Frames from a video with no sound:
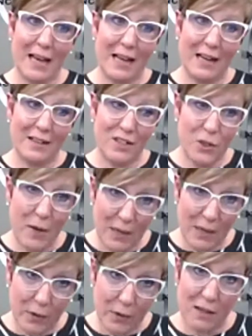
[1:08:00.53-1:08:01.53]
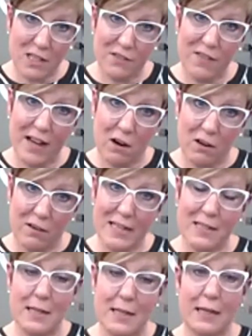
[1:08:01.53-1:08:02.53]
and you end up with calcified
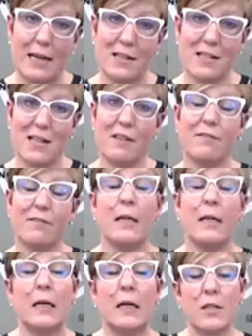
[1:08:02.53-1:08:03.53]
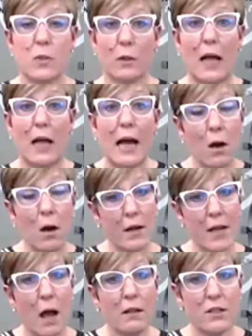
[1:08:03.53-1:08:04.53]
arteries and that kind of stuff. So a lot of
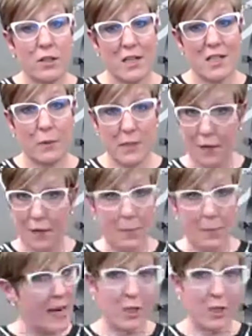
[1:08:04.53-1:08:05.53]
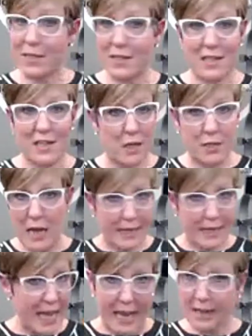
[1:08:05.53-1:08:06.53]
cardiologists will tell their patients to
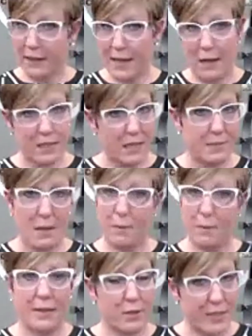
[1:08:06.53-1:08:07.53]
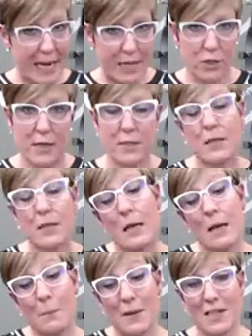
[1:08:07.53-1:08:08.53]
not take a calcium supplement, they're dangerous.
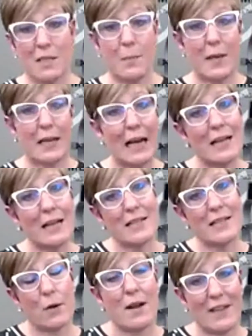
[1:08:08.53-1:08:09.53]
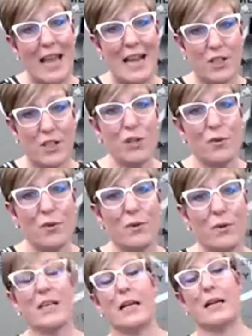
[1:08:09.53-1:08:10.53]
But it's because they don't have
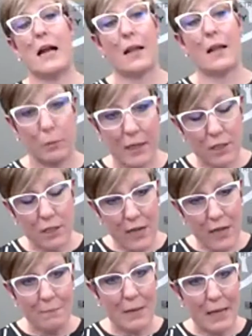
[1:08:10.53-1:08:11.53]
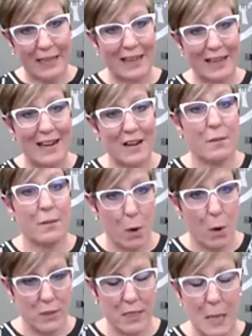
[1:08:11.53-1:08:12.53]
K2 to get it out of the bloodstream and get it into the
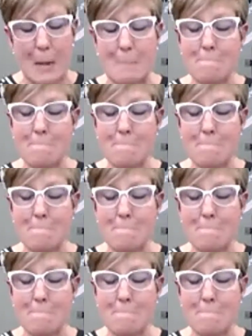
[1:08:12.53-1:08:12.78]
bones.